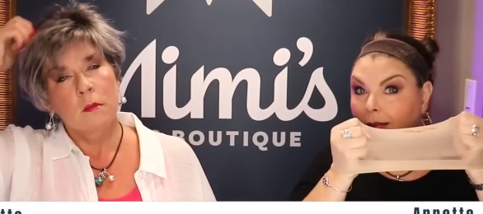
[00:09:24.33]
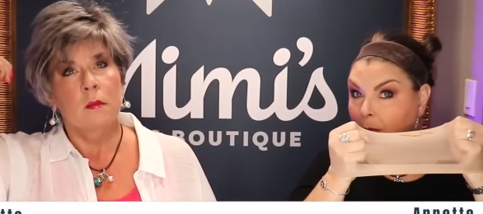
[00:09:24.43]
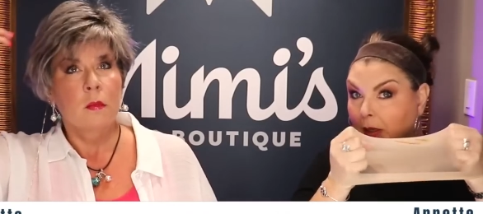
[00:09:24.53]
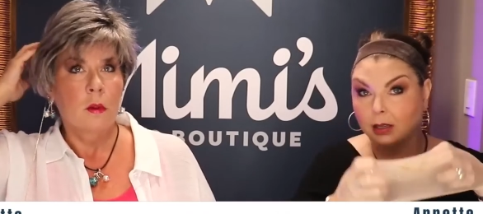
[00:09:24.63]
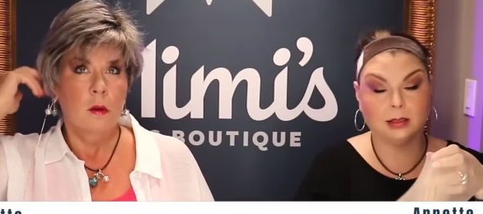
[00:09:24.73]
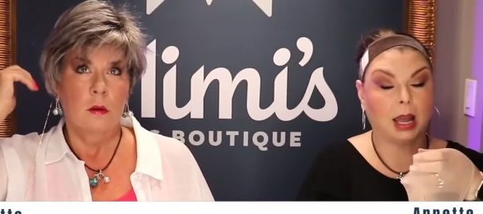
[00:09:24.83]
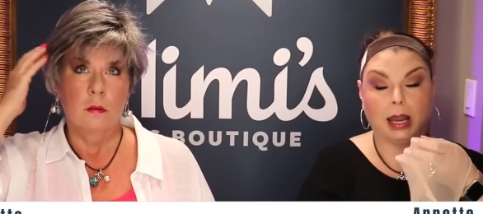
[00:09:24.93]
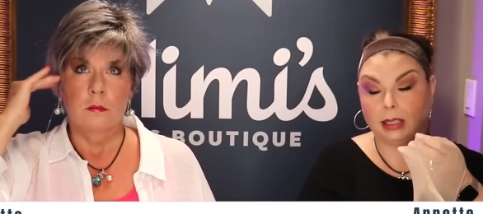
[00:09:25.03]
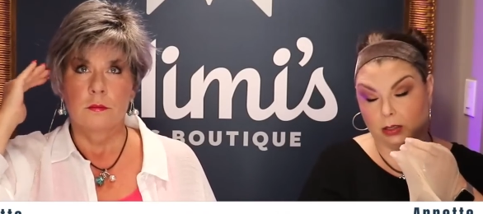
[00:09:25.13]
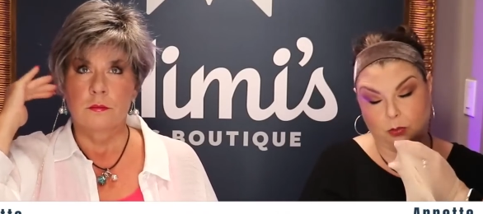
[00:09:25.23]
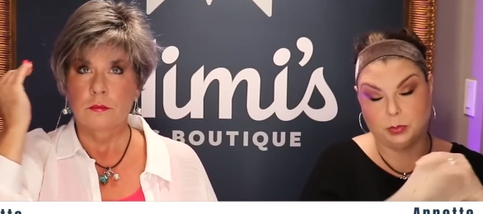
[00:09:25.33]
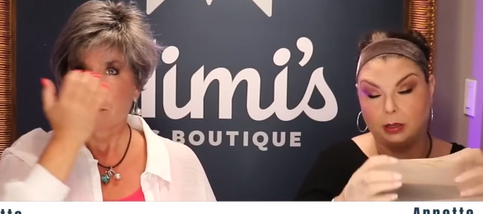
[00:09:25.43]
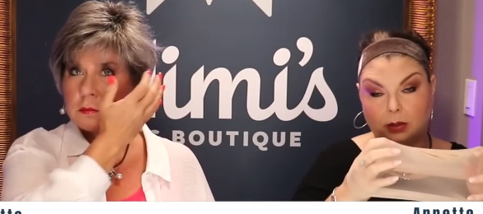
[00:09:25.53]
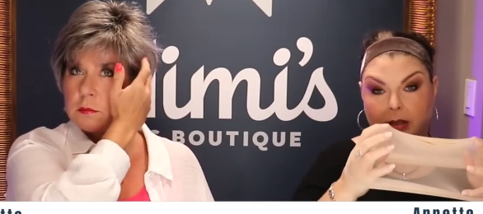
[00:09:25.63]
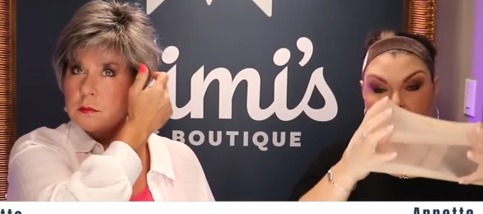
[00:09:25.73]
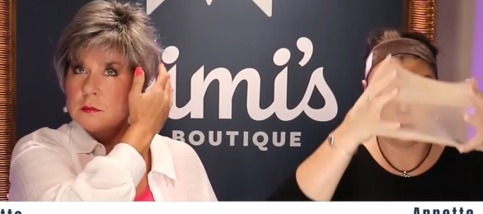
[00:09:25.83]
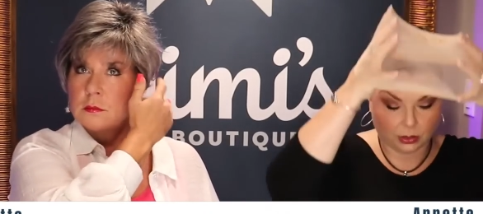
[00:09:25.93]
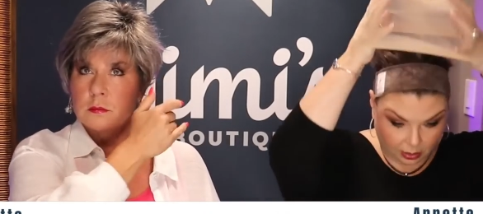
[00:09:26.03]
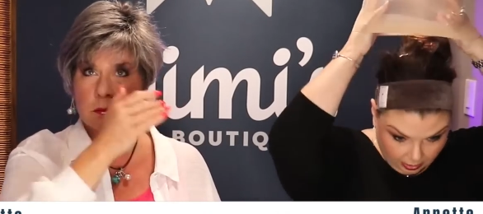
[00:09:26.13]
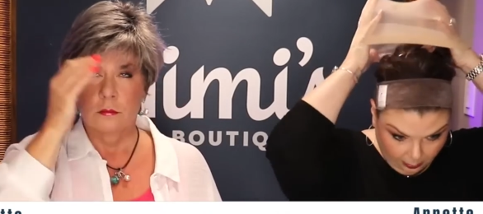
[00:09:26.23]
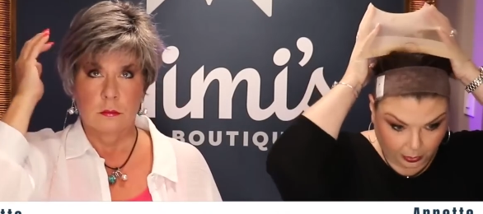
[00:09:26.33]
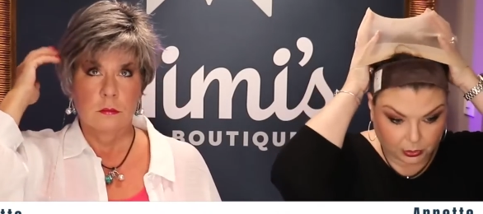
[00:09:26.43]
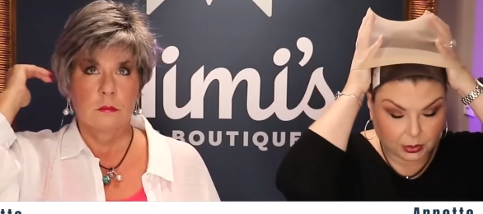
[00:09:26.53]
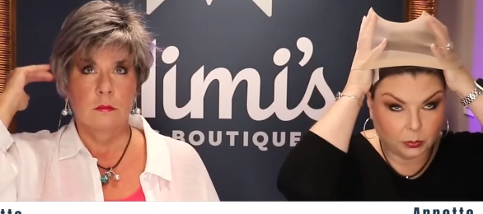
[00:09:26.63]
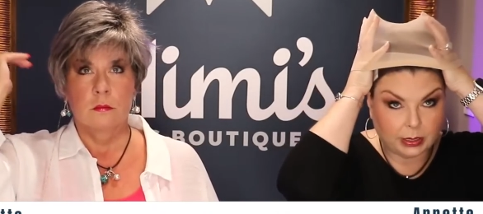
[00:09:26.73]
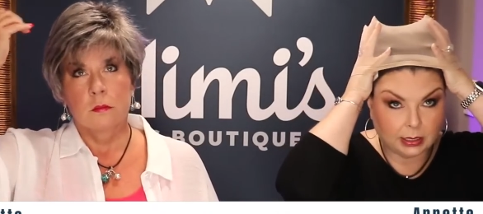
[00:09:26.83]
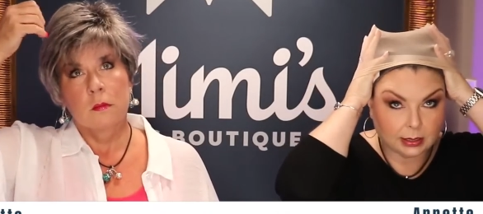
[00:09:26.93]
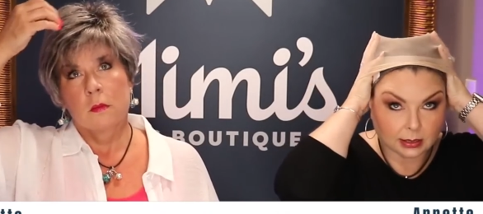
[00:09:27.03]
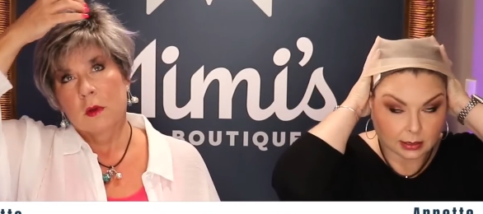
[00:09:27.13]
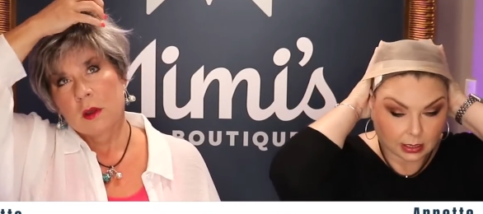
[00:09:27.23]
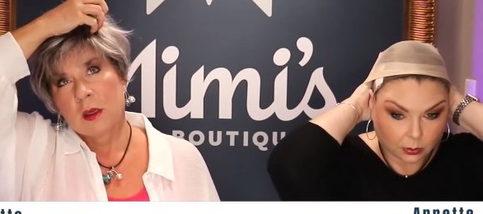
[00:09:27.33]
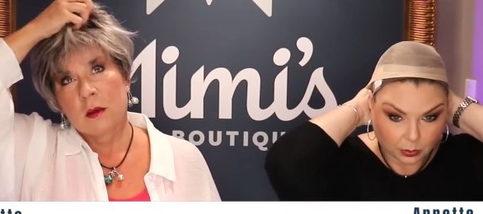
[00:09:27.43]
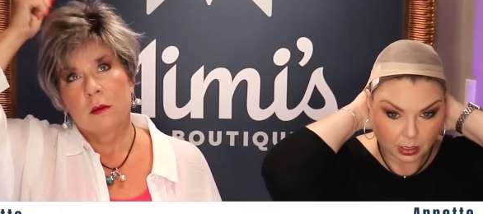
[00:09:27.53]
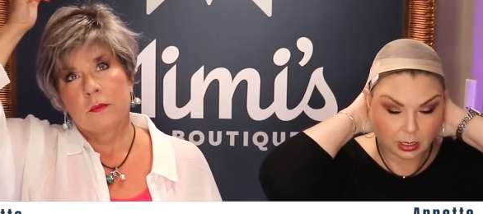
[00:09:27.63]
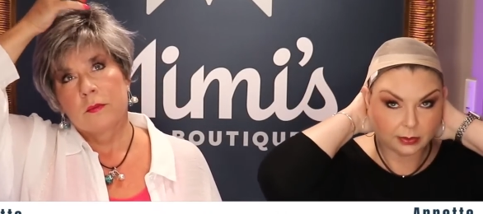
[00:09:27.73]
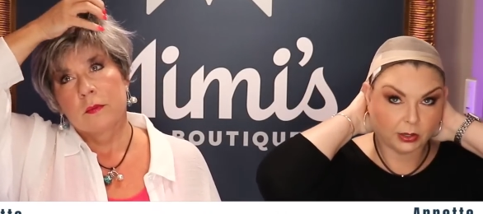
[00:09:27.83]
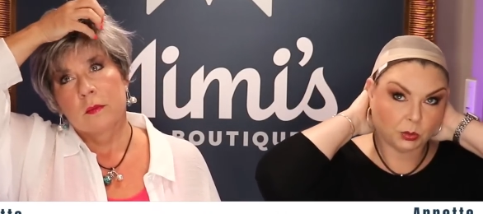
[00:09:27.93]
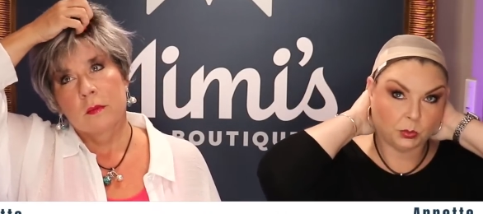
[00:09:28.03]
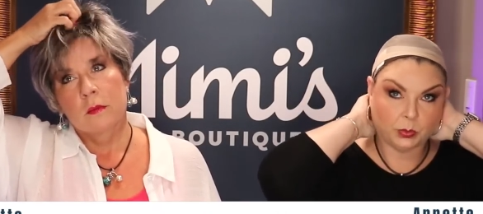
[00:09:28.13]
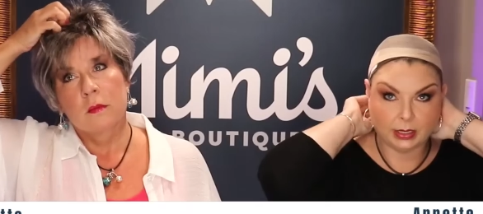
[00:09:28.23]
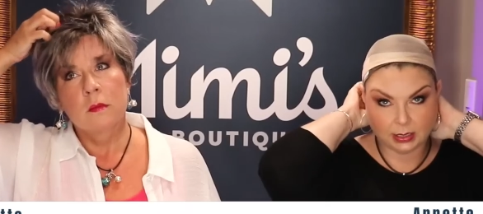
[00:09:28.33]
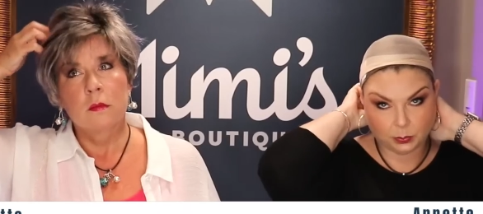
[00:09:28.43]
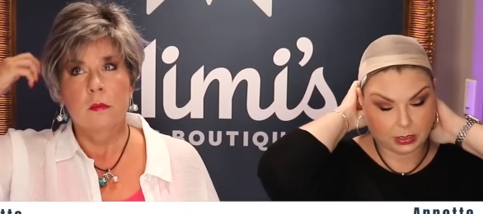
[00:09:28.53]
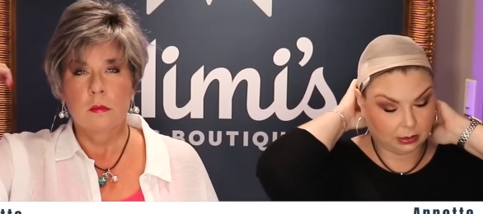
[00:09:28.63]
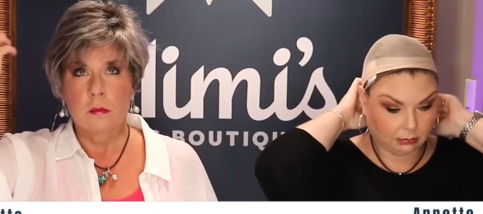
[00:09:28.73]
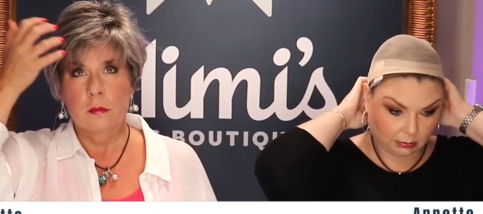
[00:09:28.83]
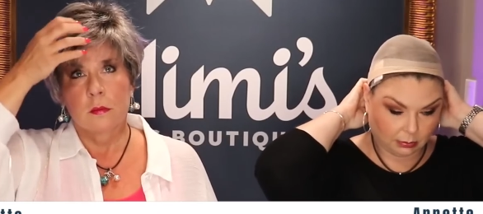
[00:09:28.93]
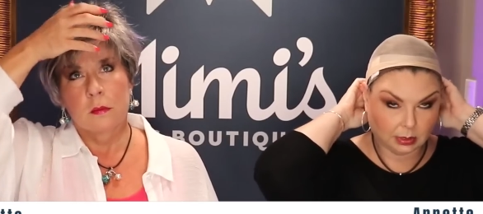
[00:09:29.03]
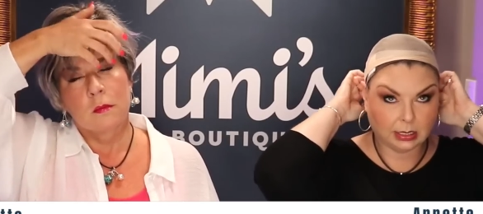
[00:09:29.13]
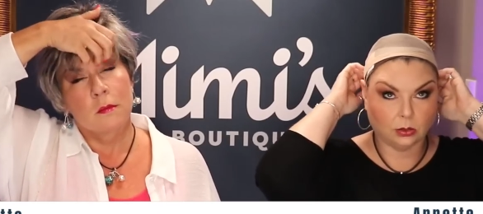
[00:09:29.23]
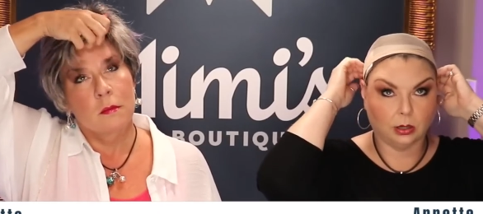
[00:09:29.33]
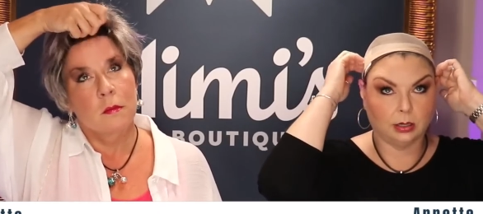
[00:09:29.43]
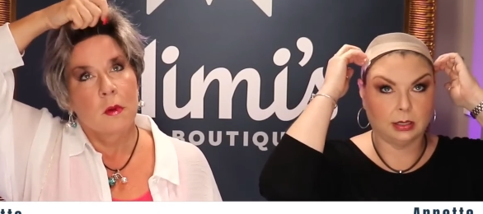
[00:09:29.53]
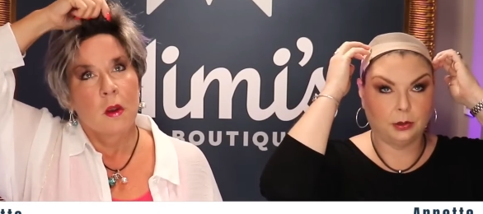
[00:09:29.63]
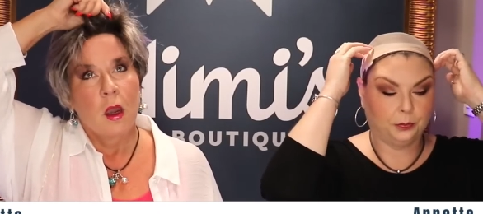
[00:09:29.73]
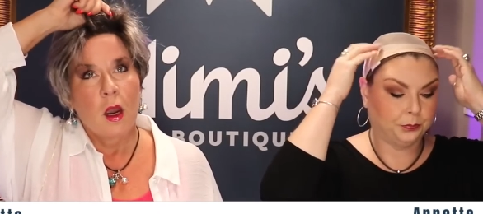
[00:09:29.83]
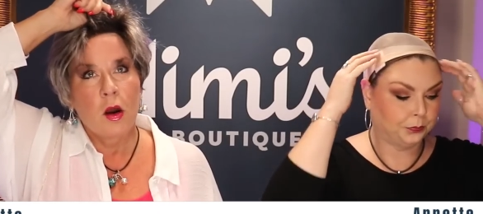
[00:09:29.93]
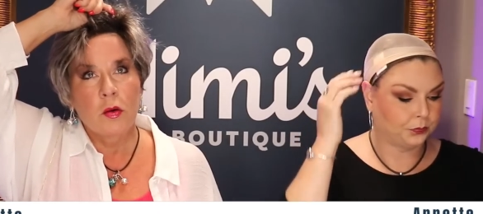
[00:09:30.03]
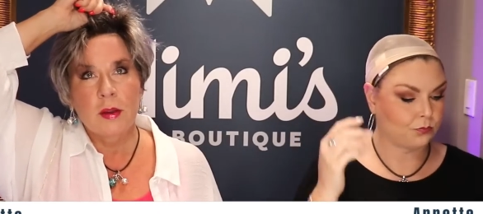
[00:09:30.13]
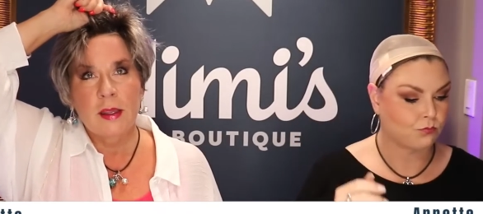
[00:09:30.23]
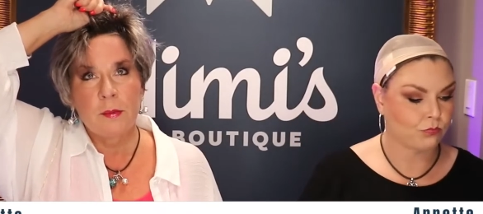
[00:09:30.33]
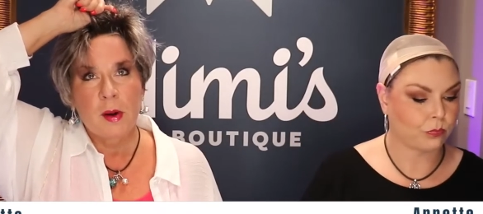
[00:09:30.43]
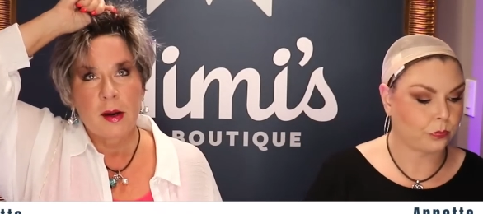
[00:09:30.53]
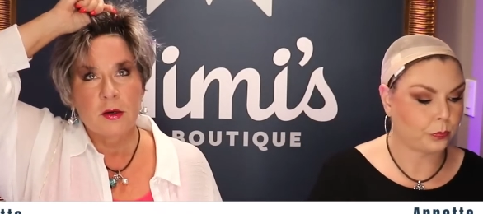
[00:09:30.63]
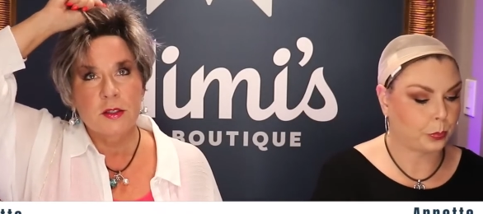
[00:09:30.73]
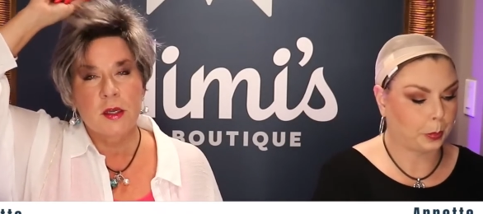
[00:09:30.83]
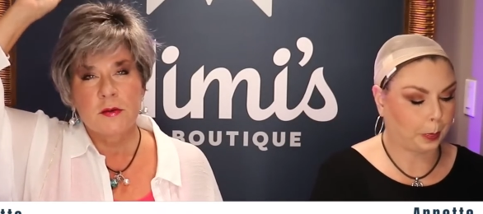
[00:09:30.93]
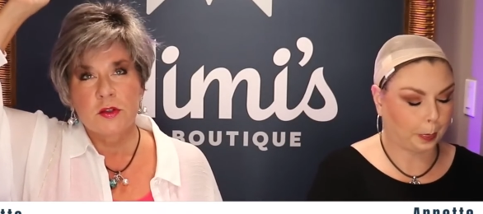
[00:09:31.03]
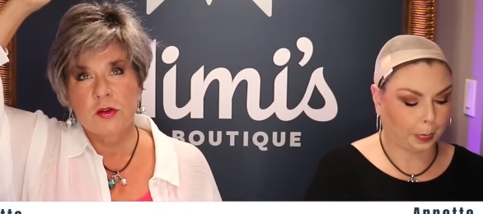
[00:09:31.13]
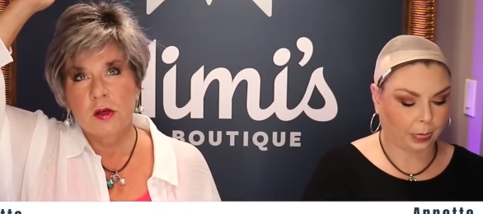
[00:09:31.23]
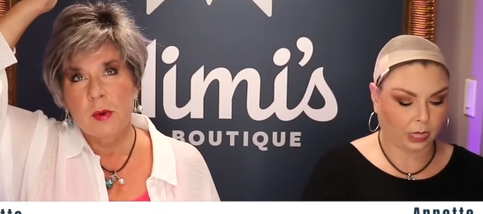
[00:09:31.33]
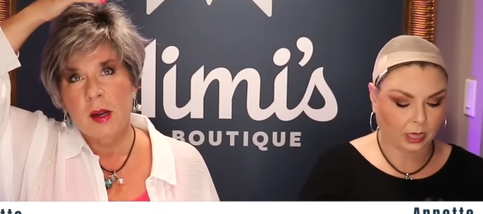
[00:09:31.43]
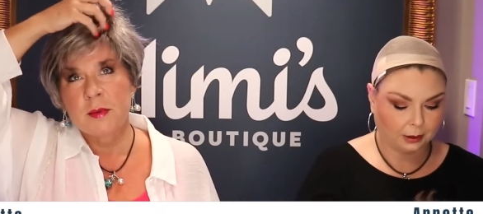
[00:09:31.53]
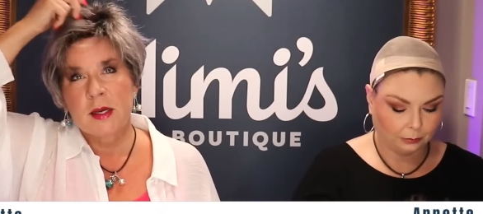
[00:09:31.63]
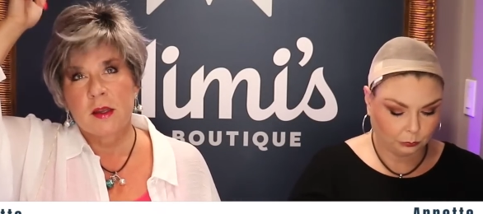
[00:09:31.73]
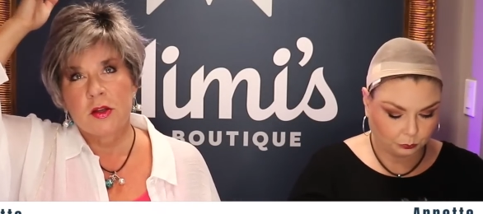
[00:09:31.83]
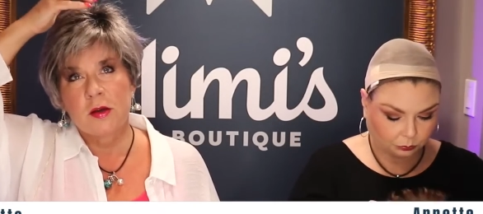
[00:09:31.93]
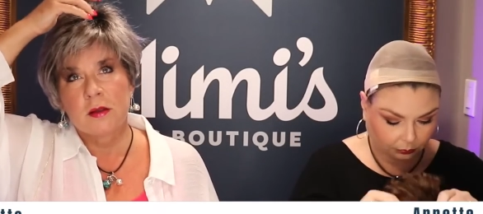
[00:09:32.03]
Speaker 1: because I don't, but these are not our personal wigs. So first one was, but these aren't. So
Speaker 2: Oh, Kim Myers Love Storm. I'm telling you, it